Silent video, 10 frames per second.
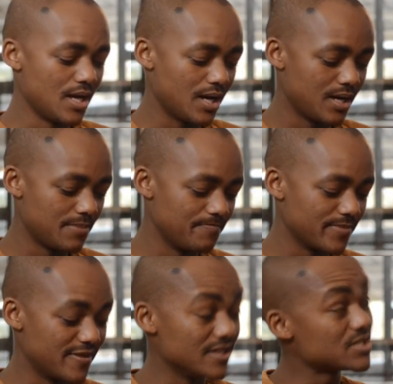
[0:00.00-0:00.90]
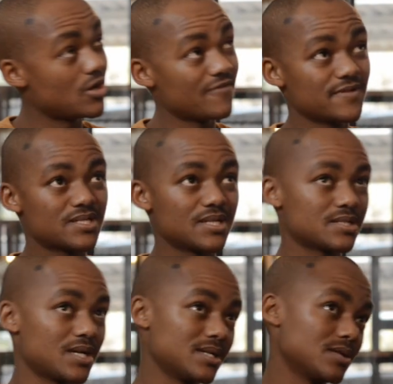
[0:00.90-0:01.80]
Um, this office has
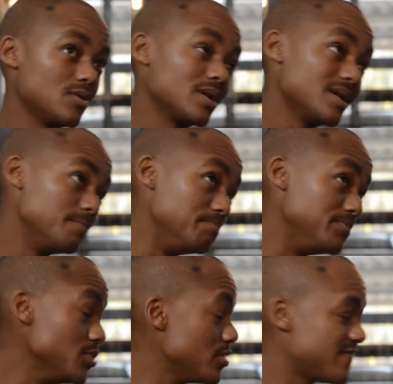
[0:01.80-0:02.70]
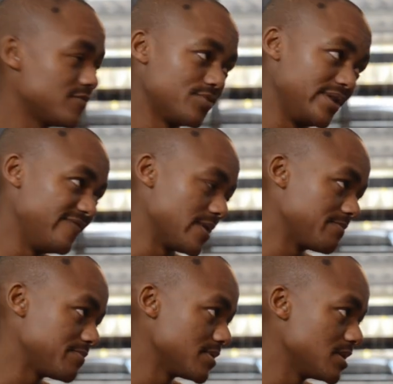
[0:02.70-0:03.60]
undergone a beautiful
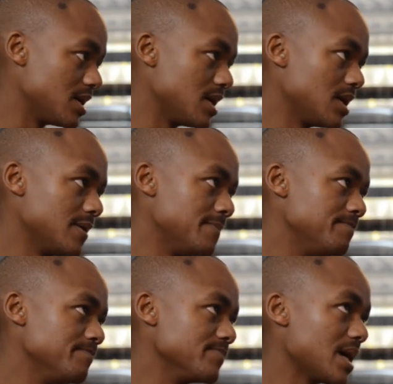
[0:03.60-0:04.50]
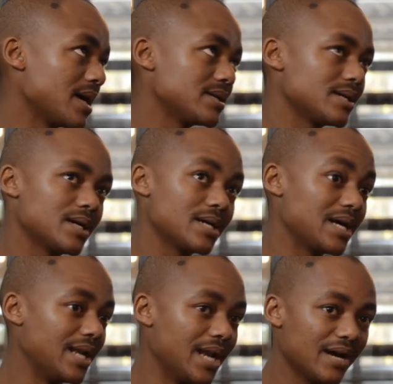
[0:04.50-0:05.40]
revamp. Um, I, I,
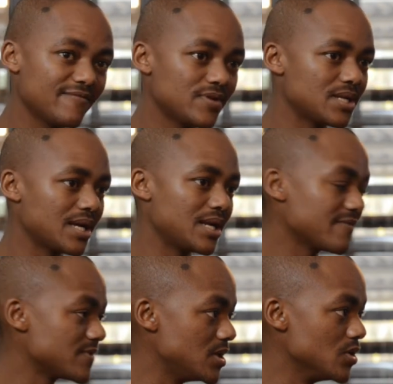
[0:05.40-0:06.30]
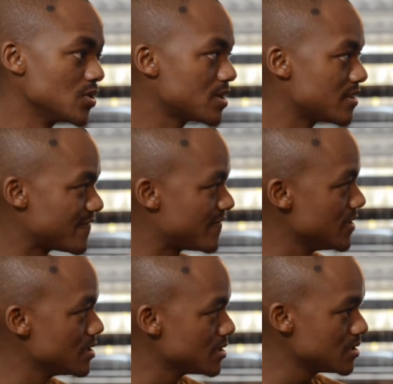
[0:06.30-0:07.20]
I, love it. I love the look, the
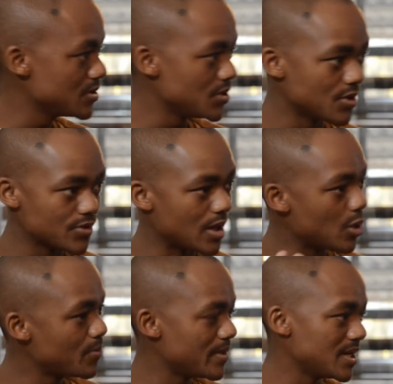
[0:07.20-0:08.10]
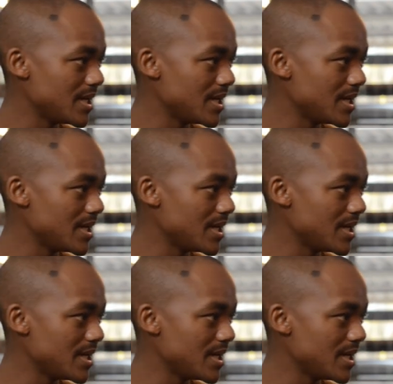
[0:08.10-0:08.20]
feel, you know, the open